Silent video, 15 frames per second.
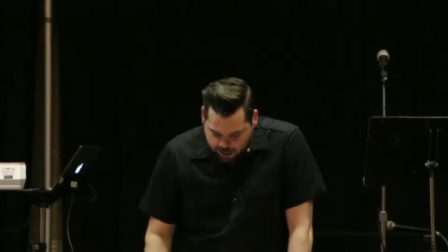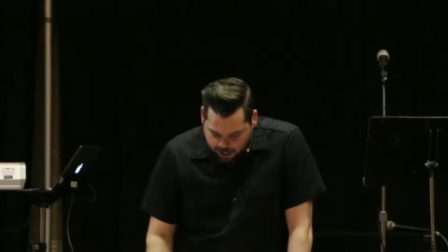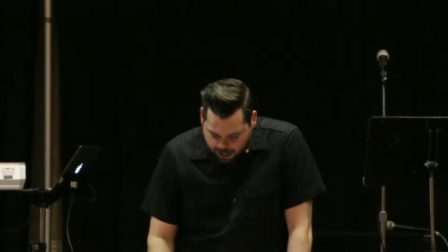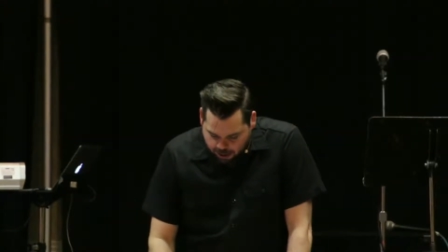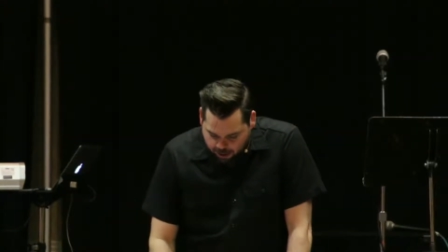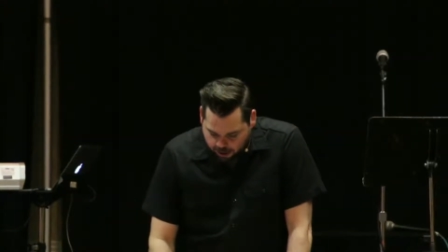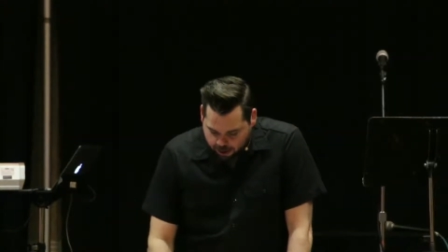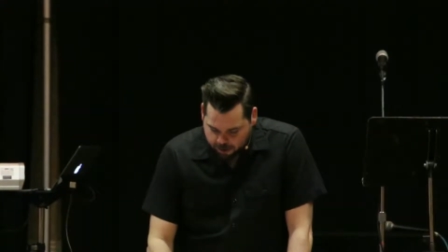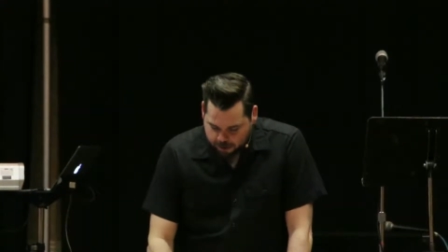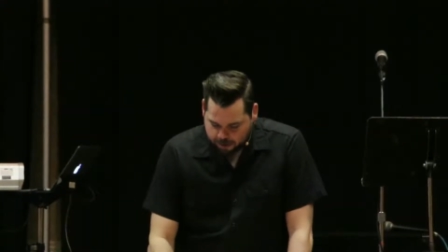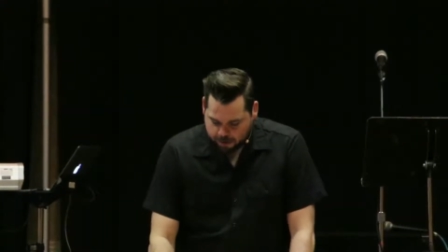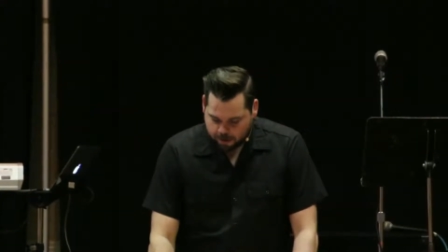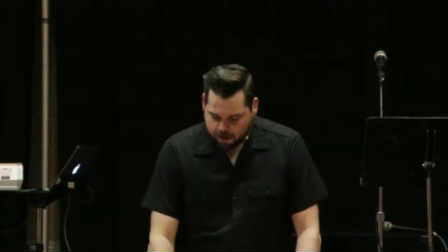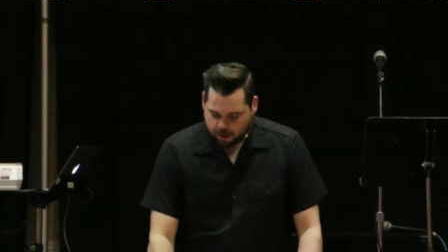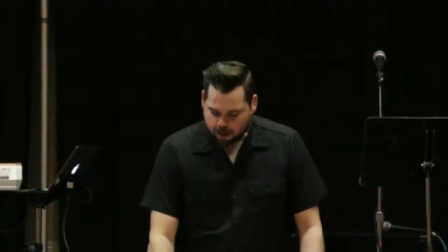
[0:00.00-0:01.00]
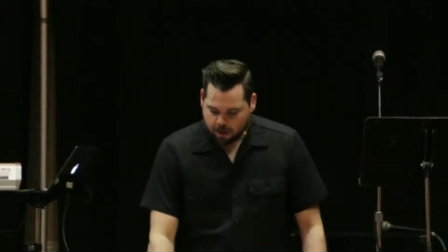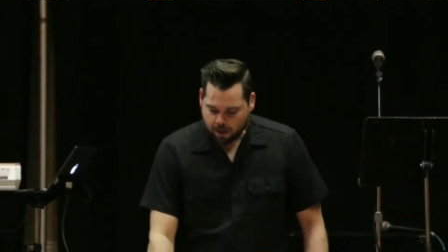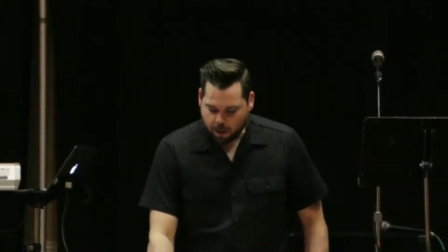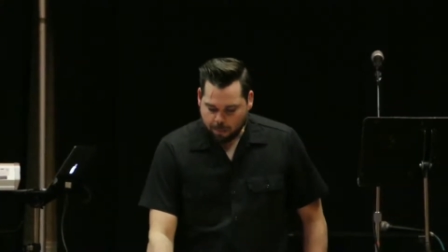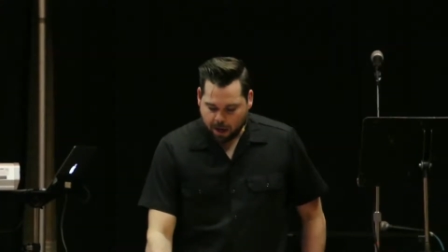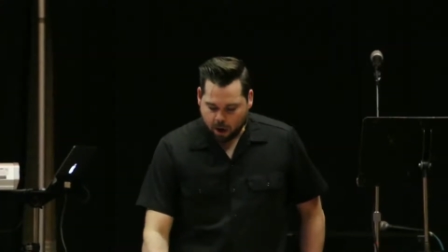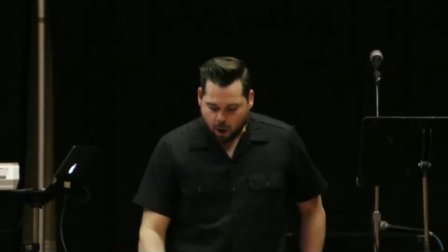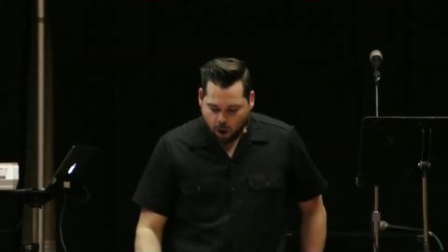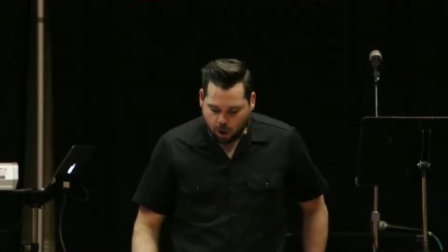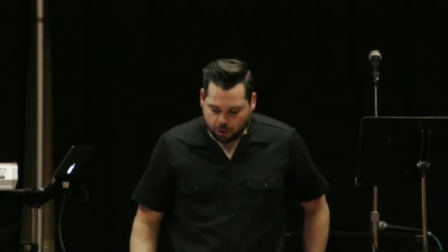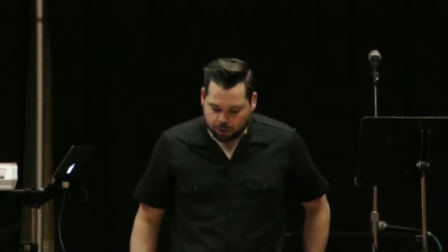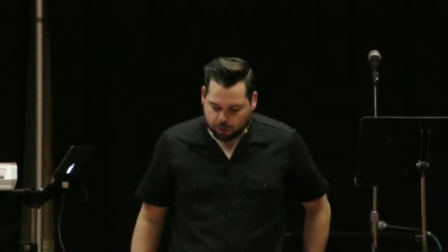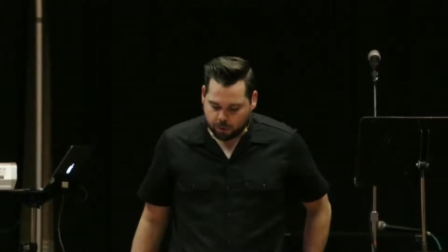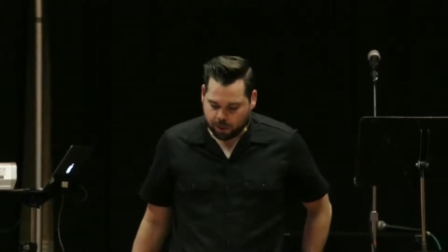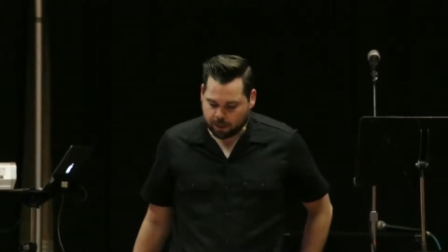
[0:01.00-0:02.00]
hear about all
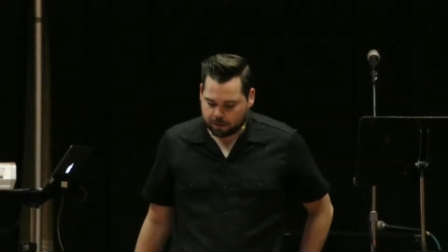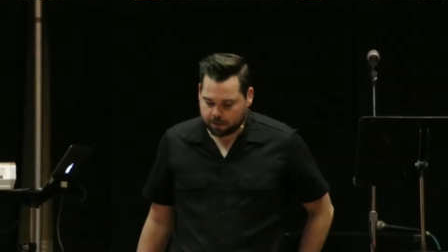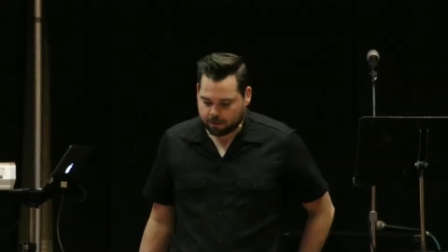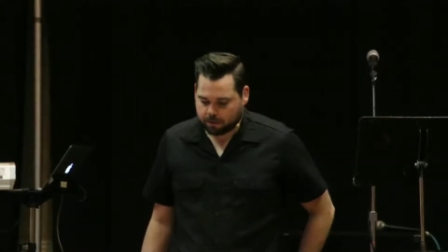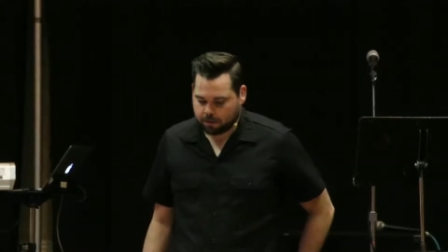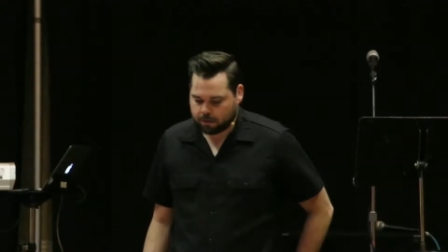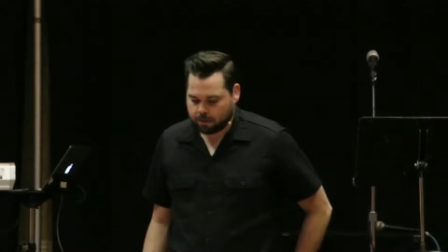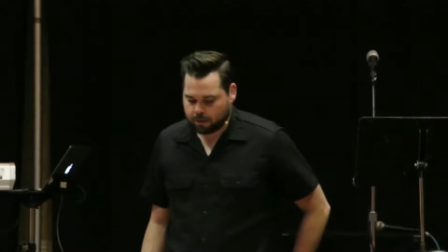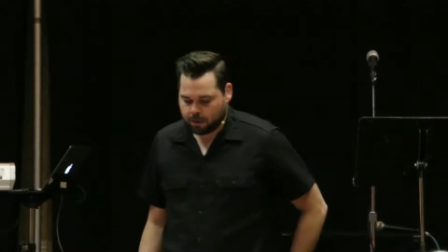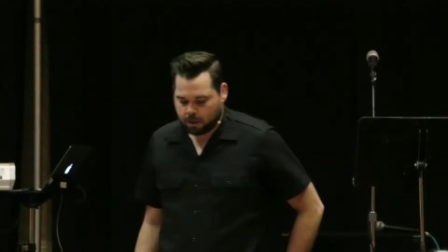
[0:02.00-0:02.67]
the graces.